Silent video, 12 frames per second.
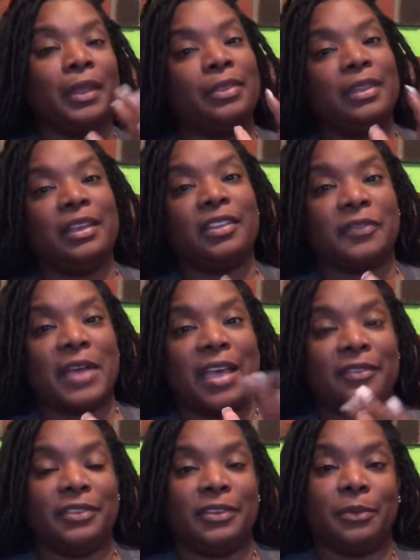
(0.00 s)
These
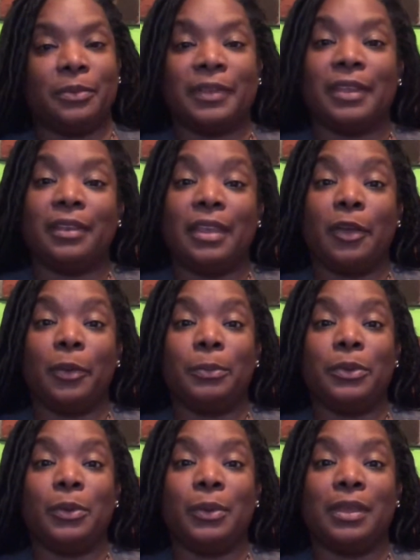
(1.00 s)
five tips can
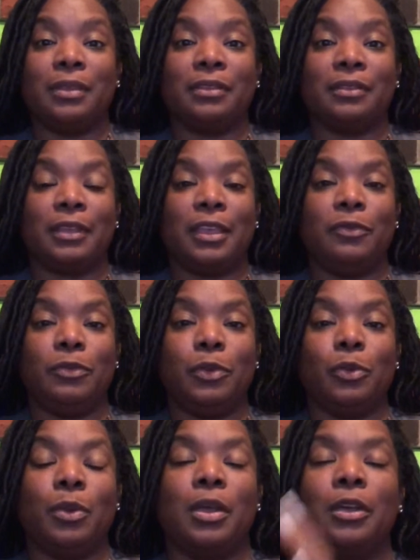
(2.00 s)
help you and save
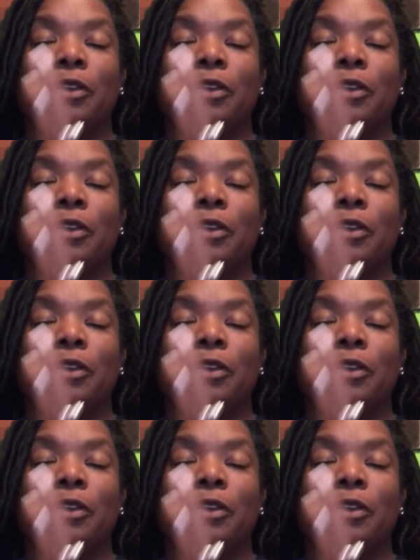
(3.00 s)
you